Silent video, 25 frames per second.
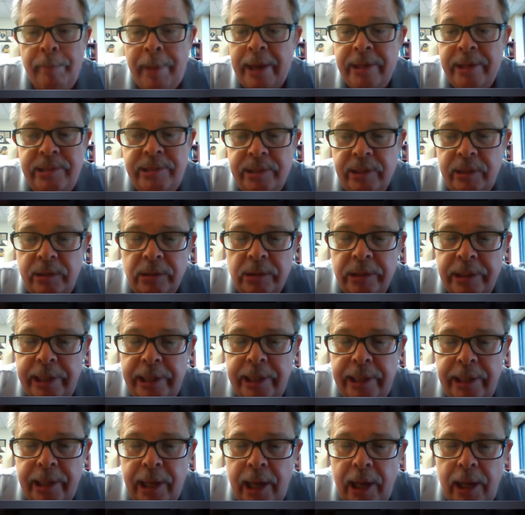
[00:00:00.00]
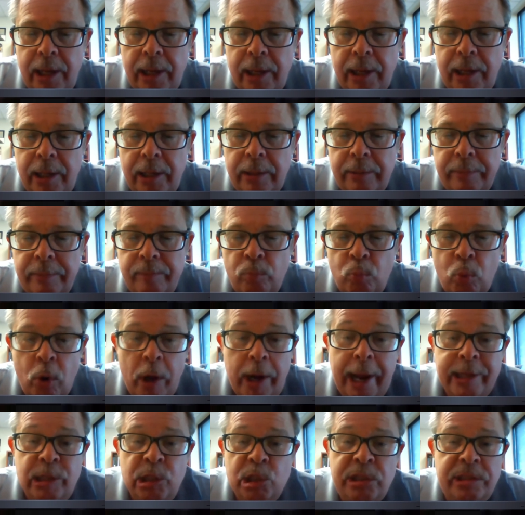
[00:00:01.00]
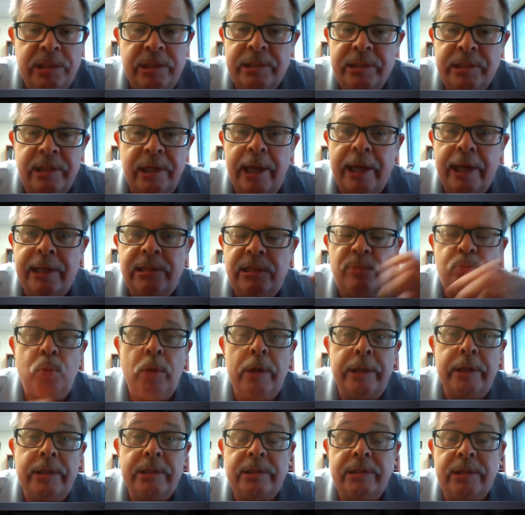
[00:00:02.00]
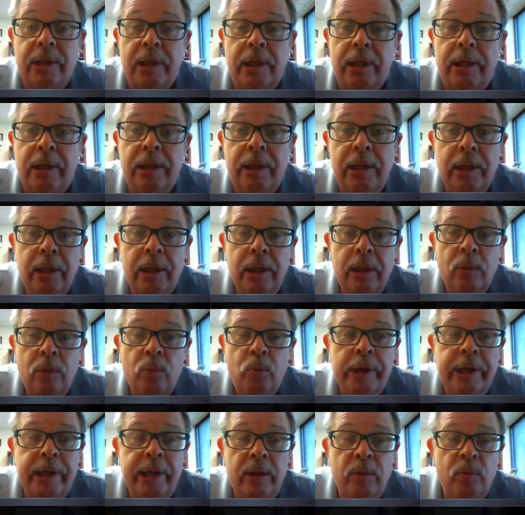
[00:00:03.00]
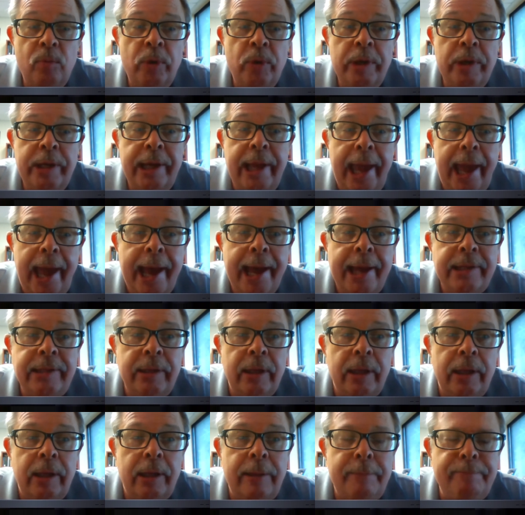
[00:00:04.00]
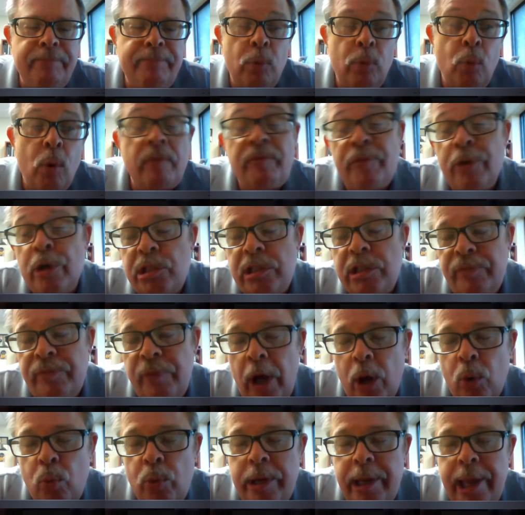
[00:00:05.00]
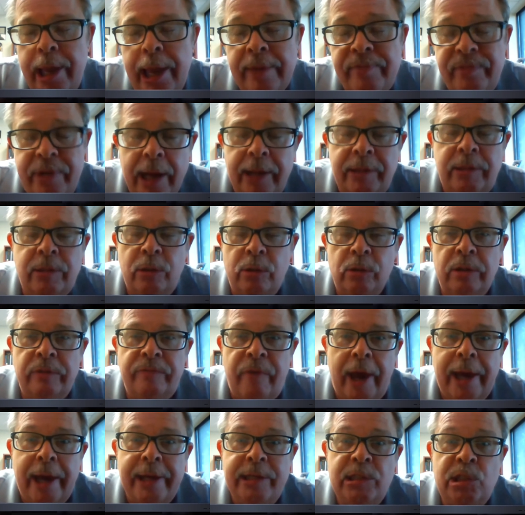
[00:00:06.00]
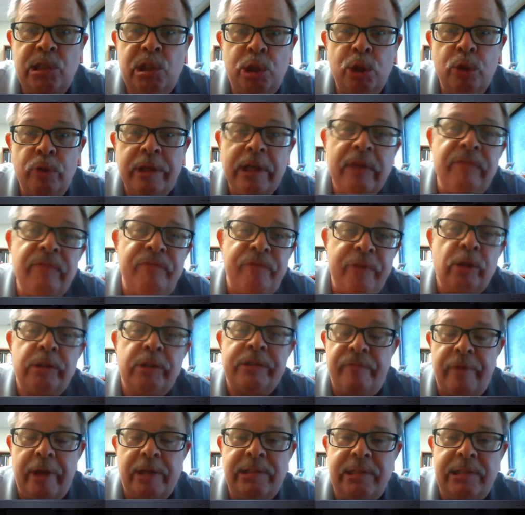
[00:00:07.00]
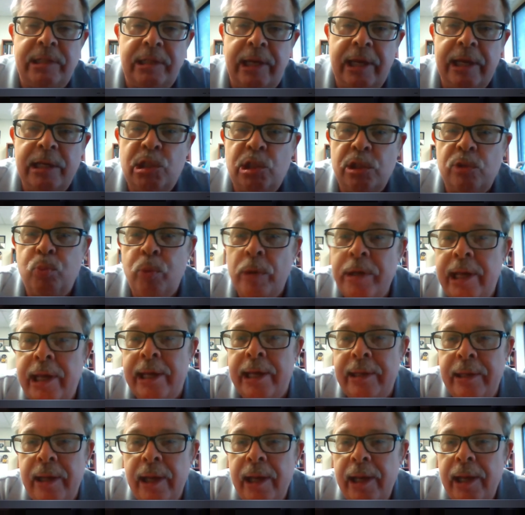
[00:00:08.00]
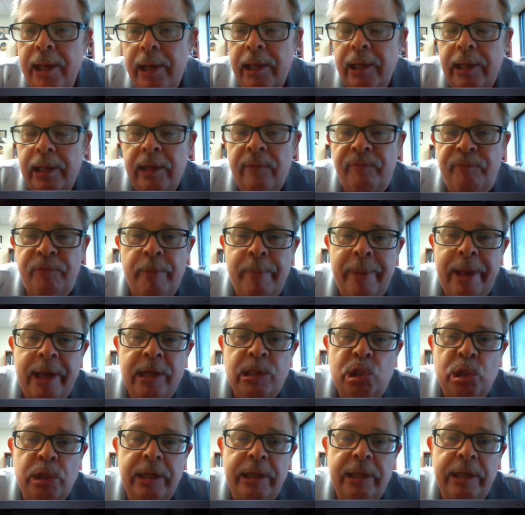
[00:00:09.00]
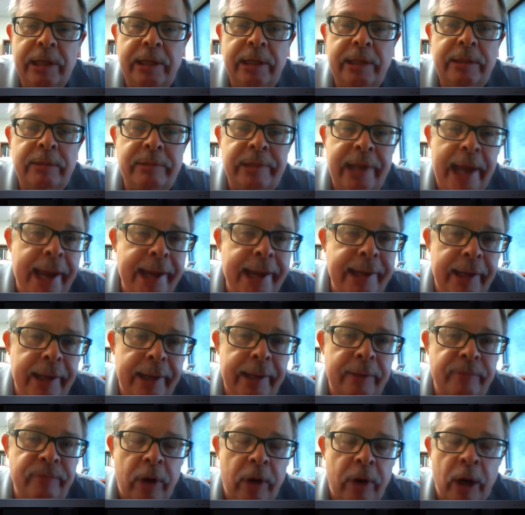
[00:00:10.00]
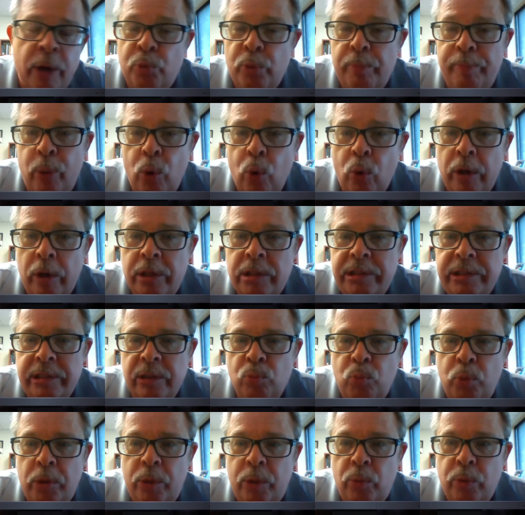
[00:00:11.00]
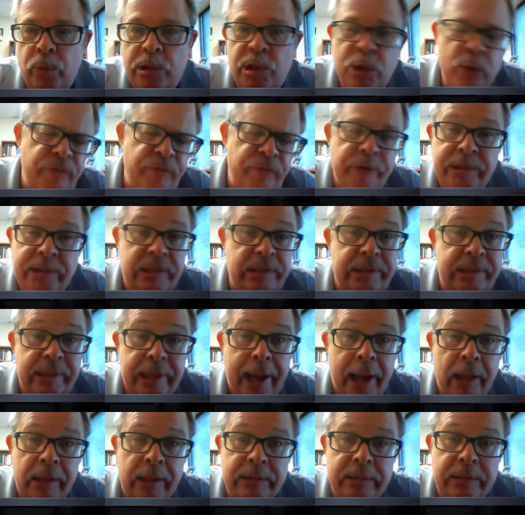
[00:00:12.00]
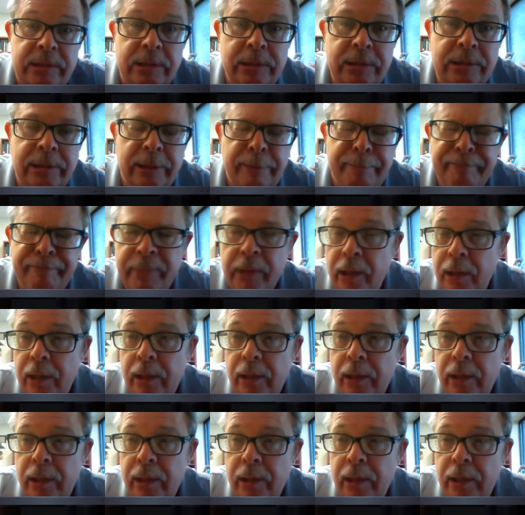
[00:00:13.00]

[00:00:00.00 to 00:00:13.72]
basically, what I just discussed was we had, well, first of all, we gave technical advice to the field investigation. We'd get information in, data on reports, and we would do physics analysis and